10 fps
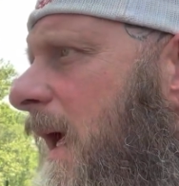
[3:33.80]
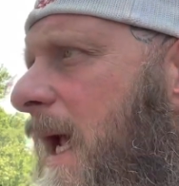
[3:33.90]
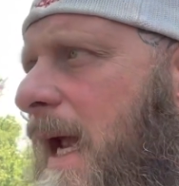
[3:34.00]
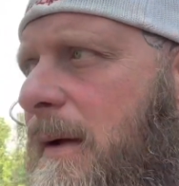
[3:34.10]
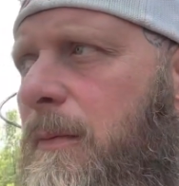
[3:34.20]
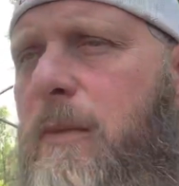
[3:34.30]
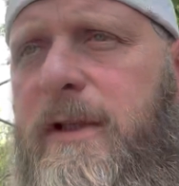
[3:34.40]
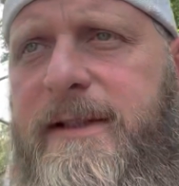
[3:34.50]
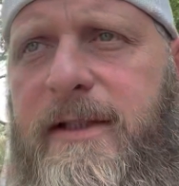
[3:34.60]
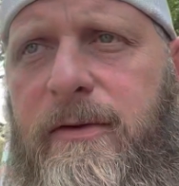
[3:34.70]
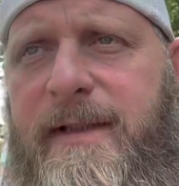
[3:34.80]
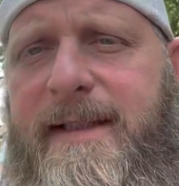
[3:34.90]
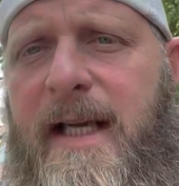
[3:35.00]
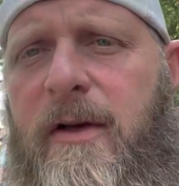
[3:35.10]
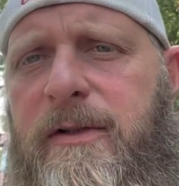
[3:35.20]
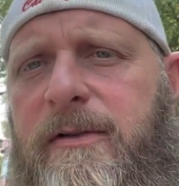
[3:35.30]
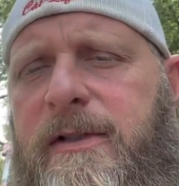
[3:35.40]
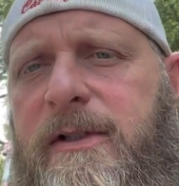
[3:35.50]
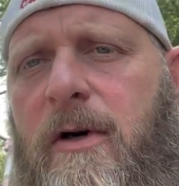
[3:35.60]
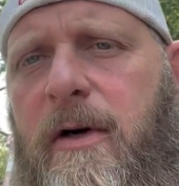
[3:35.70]
And once those cells are
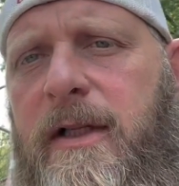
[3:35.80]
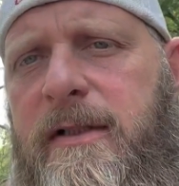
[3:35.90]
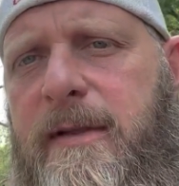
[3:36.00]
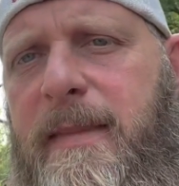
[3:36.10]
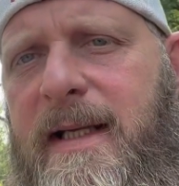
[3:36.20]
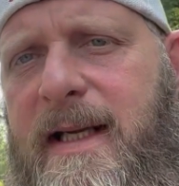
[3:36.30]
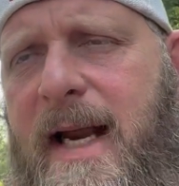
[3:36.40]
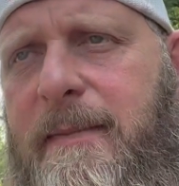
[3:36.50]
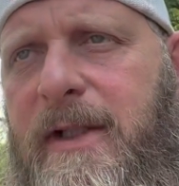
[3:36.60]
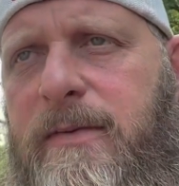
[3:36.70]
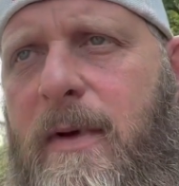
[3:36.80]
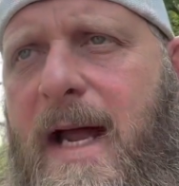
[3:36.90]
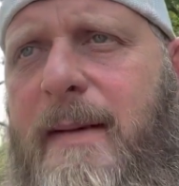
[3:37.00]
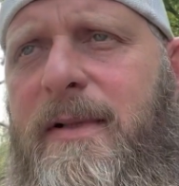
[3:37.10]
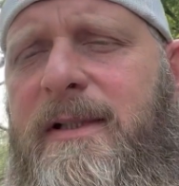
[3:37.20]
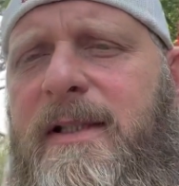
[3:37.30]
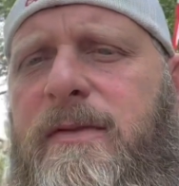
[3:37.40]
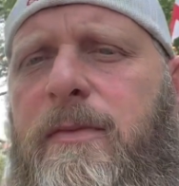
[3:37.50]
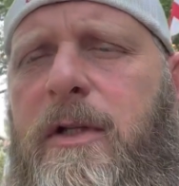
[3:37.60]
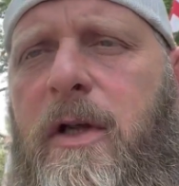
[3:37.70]
starting to be damaged, what happens
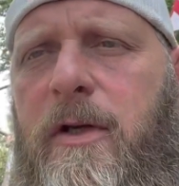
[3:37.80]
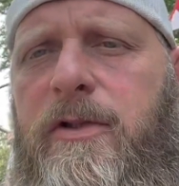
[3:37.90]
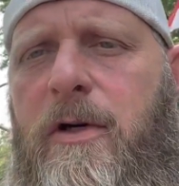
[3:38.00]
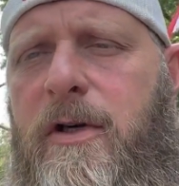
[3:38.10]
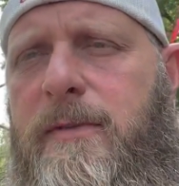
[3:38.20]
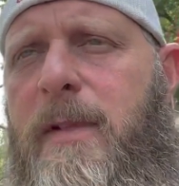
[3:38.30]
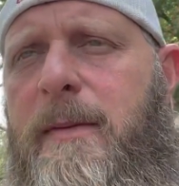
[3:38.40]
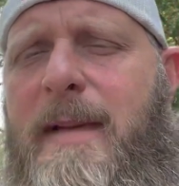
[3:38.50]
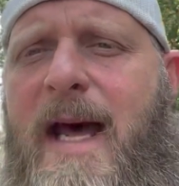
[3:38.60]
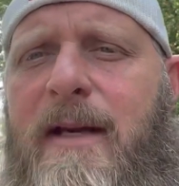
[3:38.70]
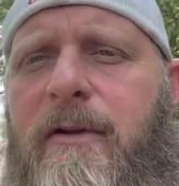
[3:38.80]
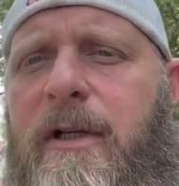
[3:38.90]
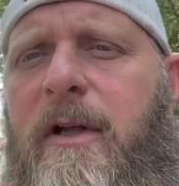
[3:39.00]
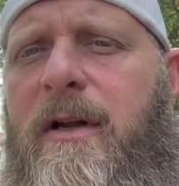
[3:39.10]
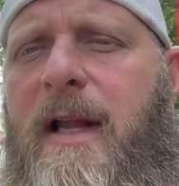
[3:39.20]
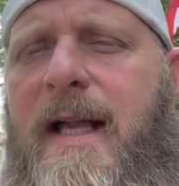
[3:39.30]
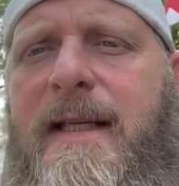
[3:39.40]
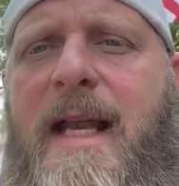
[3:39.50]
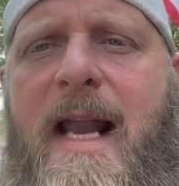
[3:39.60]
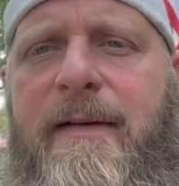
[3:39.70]
is when you go to charge them up, now they only go to like
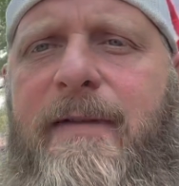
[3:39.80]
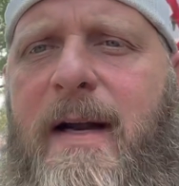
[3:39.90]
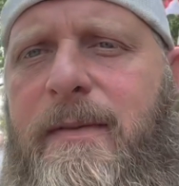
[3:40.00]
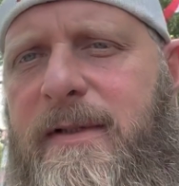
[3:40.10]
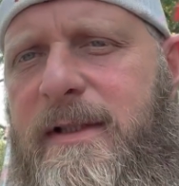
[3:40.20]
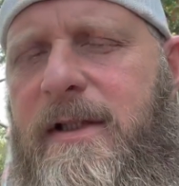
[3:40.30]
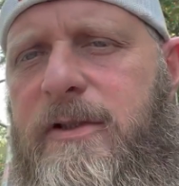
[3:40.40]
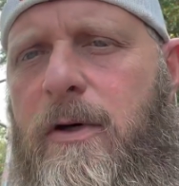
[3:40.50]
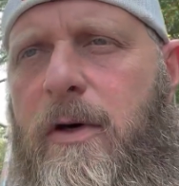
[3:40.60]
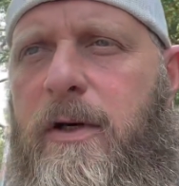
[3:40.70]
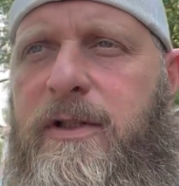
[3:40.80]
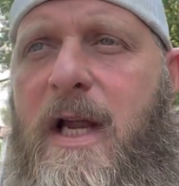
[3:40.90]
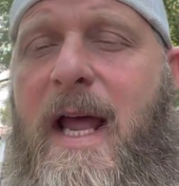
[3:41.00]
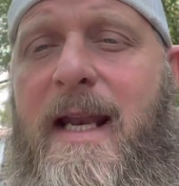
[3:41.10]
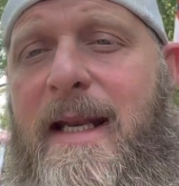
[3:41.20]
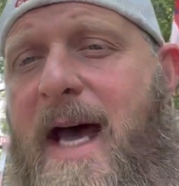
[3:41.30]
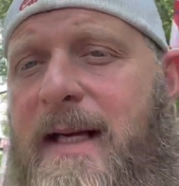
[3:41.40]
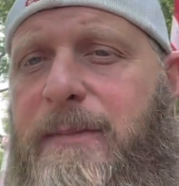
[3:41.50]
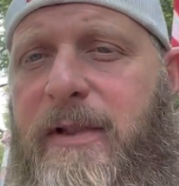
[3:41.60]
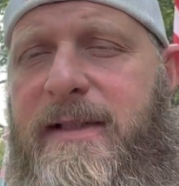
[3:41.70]
95% charge,
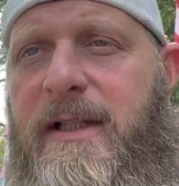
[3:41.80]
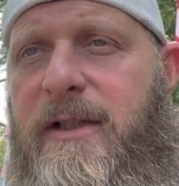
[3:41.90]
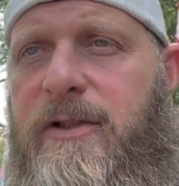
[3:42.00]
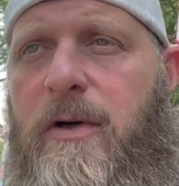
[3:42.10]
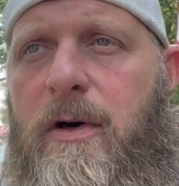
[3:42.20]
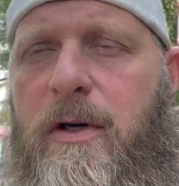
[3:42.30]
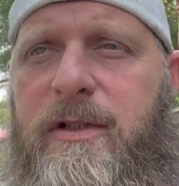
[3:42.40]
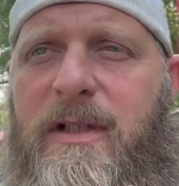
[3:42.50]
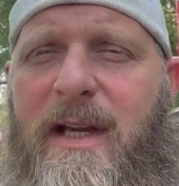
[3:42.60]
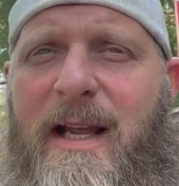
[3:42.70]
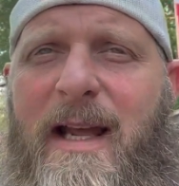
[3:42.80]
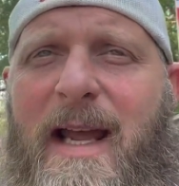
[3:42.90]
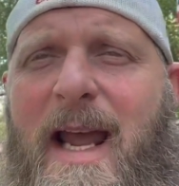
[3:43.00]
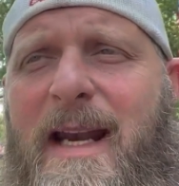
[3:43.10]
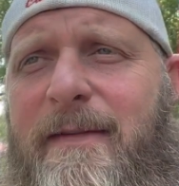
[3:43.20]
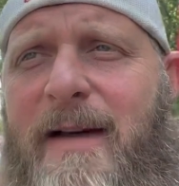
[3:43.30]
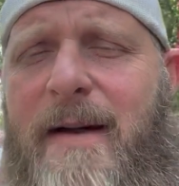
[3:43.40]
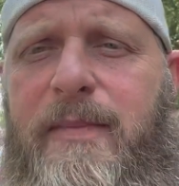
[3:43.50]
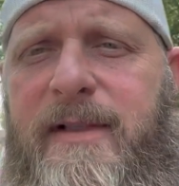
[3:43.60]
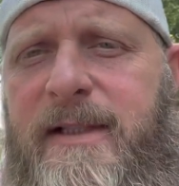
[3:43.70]
90% charge,
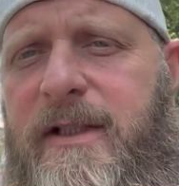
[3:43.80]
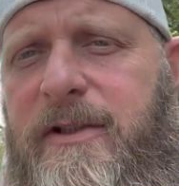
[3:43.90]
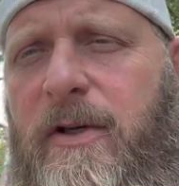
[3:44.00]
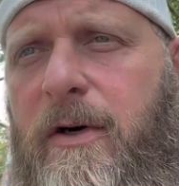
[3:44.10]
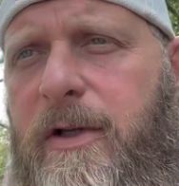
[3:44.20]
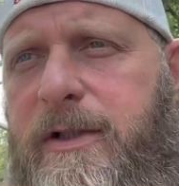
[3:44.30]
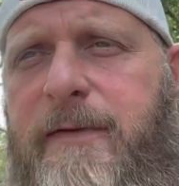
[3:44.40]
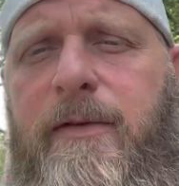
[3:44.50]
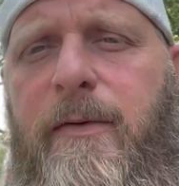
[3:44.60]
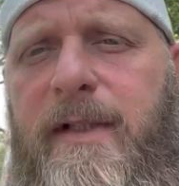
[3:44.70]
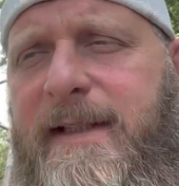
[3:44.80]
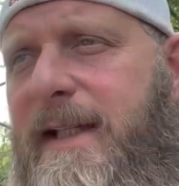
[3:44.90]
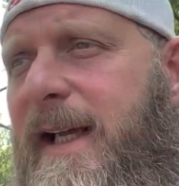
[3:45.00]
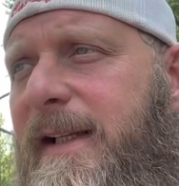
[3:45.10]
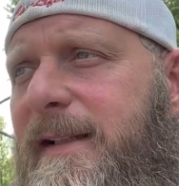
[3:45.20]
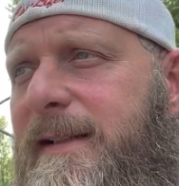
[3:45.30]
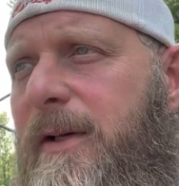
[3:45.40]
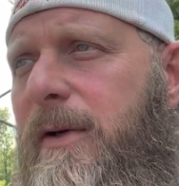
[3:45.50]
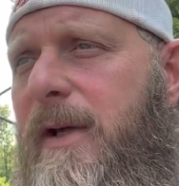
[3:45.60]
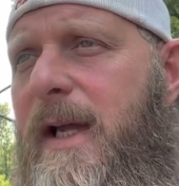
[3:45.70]
85% charge, if you want to say.
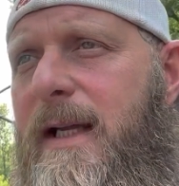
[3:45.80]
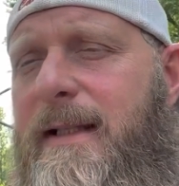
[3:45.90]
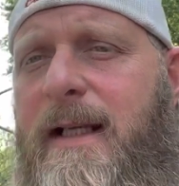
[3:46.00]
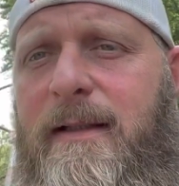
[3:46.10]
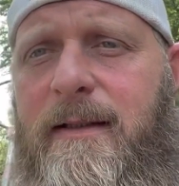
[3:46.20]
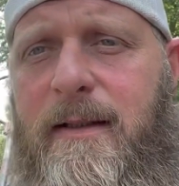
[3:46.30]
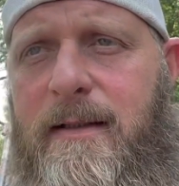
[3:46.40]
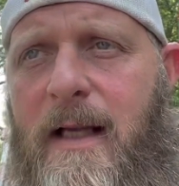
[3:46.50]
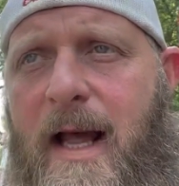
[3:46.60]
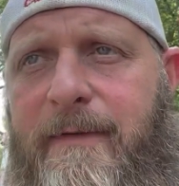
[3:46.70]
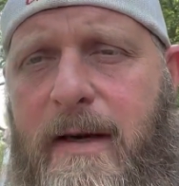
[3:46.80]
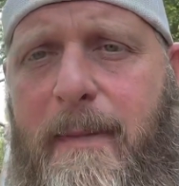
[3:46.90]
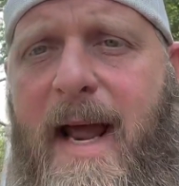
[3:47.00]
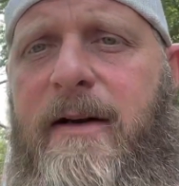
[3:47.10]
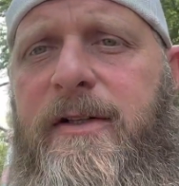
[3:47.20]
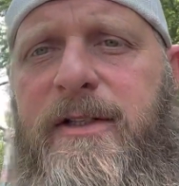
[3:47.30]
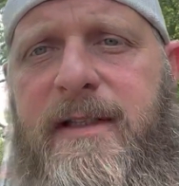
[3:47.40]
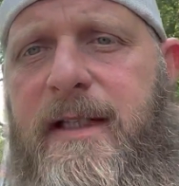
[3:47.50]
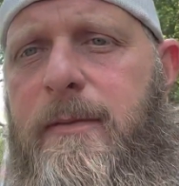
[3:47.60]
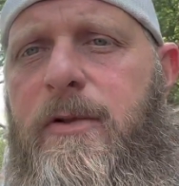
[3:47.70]
So then the life of the batteries
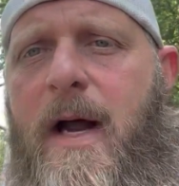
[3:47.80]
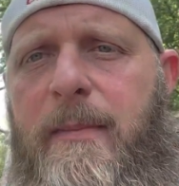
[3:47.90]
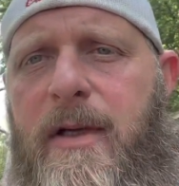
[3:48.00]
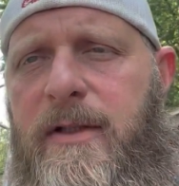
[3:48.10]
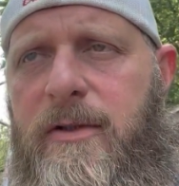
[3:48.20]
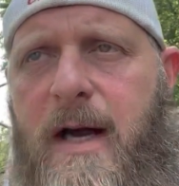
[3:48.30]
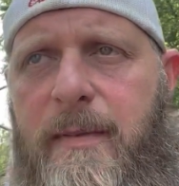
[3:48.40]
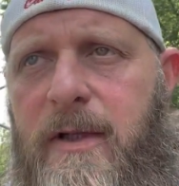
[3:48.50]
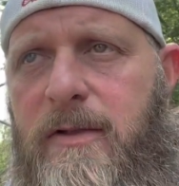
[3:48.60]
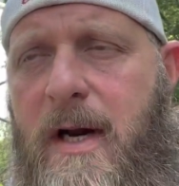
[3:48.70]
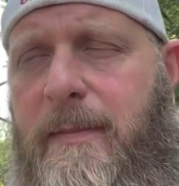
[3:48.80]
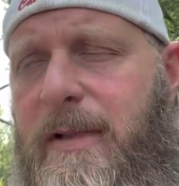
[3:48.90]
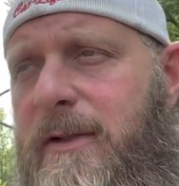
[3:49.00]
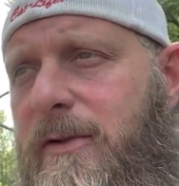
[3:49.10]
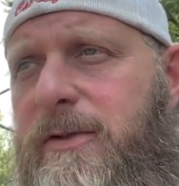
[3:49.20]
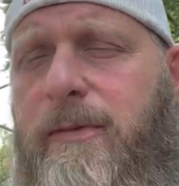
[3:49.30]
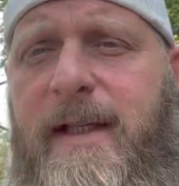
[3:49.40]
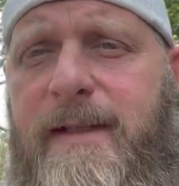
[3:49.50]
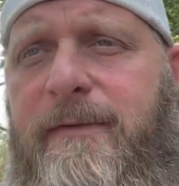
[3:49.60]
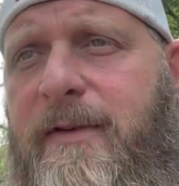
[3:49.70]
just keep dropping and dropping and dropping. And there's a
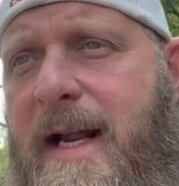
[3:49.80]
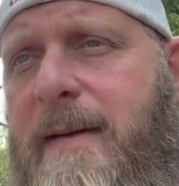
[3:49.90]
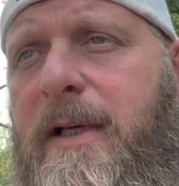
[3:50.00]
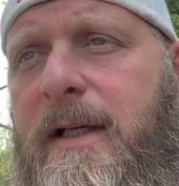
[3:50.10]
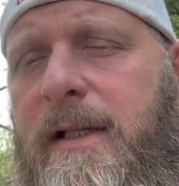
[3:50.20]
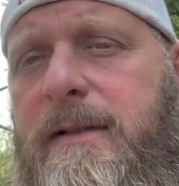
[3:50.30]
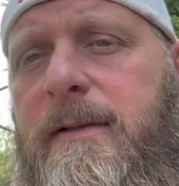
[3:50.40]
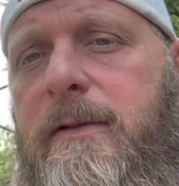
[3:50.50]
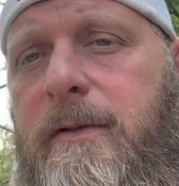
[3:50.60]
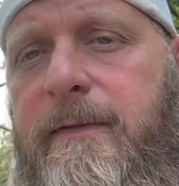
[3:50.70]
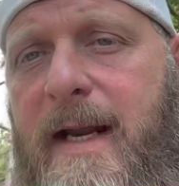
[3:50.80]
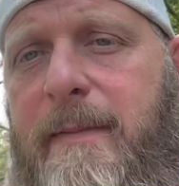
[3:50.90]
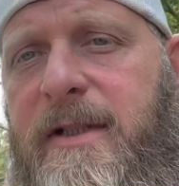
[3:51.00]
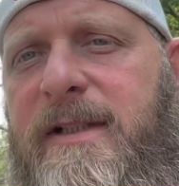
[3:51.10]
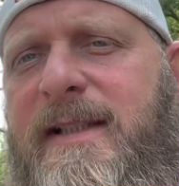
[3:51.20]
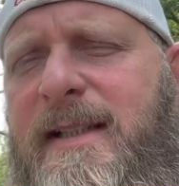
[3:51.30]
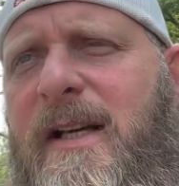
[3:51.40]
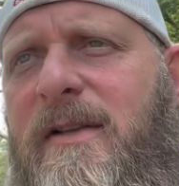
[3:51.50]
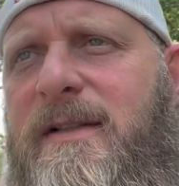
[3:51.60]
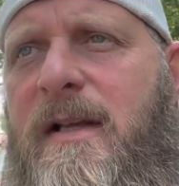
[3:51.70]
reason for that, because you've damaged the
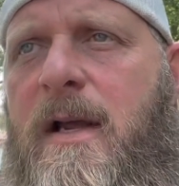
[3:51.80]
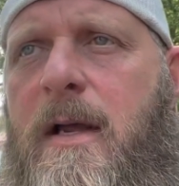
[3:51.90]
cells.